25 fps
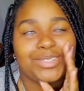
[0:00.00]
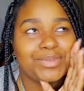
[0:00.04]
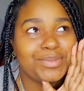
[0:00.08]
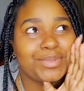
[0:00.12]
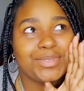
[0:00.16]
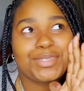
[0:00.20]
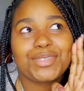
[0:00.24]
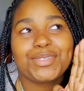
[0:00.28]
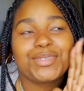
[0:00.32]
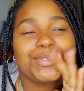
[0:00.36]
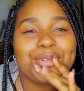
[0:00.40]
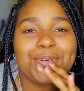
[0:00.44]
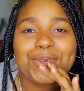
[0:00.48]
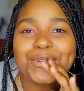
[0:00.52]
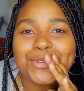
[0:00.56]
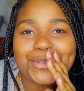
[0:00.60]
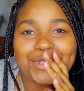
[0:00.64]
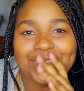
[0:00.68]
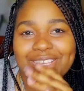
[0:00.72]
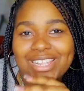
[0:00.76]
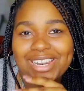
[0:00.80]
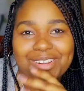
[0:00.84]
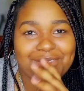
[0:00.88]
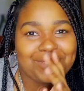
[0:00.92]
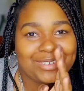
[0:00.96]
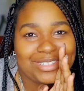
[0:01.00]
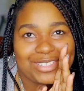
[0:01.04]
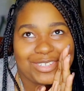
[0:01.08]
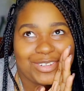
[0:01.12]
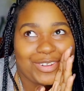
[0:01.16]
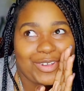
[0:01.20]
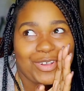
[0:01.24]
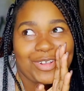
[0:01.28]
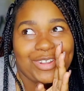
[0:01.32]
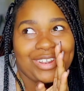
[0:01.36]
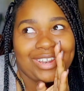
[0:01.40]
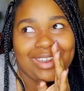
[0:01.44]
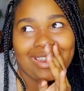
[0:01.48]
it was school that I
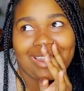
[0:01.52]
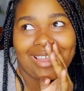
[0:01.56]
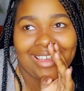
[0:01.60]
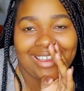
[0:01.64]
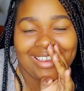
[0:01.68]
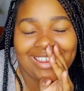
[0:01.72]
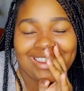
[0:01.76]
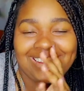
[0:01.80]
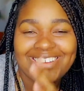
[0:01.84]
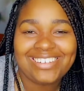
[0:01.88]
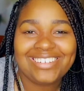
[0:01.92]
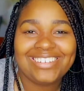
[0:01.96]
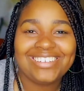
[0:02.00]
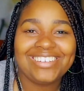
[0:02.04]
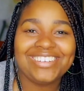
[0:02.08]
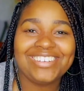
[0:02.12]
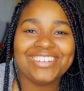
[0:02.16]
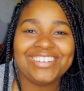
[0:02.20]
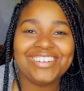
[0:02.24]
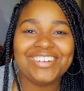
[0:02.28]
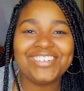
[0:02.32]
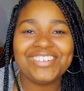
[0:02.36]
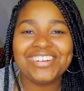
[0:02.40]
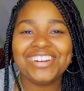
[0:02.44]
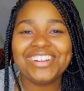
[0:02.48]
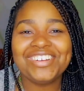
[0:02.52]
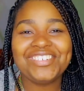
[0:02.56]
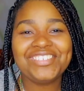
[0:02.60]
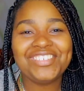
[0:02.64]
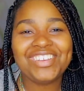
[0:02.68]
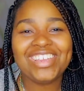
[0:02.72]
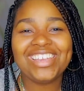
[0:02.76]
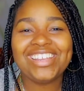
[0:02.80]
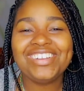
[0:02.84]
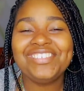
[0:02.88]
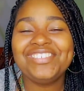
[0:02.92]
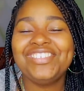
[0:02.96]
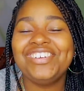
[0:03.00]
wasn't online, you know what I mean?